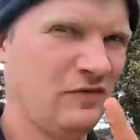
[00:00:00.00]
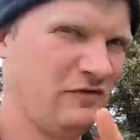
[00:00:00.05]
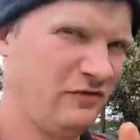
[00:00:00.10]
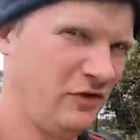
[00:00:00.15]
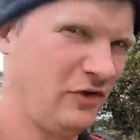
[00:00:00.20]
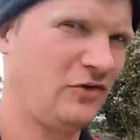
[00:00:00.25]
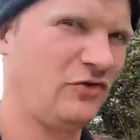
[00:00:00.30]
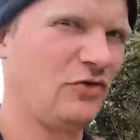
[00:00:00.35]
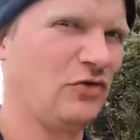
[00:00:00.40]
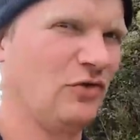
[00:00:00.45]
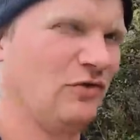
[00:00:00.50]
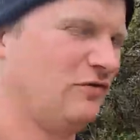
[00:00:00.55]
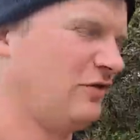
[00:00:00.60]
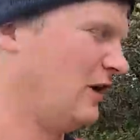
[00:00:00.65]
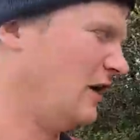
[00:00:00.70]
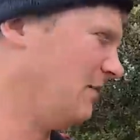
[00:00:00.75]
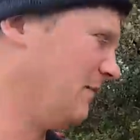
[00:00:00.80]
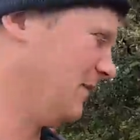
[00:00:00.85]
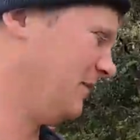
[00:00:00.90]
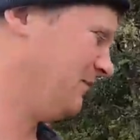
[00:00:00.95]
First rule of
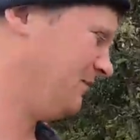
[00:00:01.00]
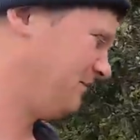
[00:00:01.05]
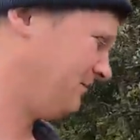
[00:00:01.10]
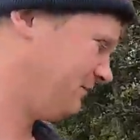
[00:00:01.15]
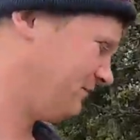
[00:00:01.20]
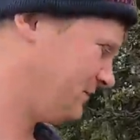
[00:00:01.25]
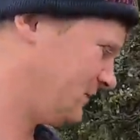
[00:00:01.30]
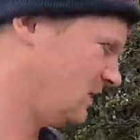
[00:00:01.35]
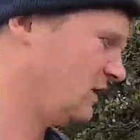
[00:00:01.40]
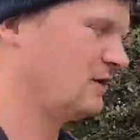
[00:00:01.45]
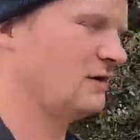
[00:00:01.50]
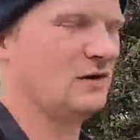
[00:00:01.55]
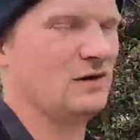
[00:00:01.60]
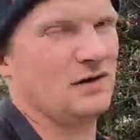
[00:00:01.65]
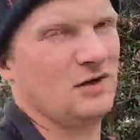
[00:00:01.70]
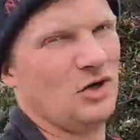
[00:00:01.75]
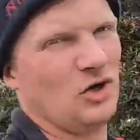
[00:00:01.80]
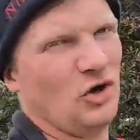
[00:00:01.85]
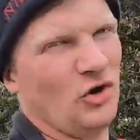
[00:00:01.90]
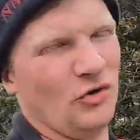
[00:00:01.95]
farming,
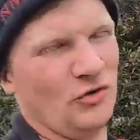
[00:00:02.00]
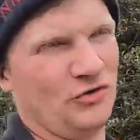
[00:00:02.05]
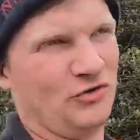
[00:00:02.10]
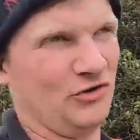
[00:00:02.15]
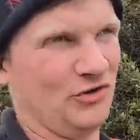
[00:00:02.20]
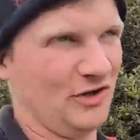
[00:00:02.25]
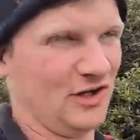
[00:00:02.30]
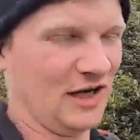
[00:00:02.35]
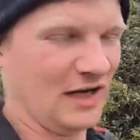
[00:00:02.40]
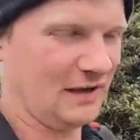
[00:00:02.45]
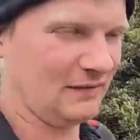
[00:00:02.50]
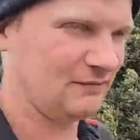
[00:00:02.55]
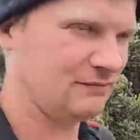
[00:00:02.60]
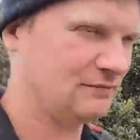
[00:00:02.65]
always shut the gate.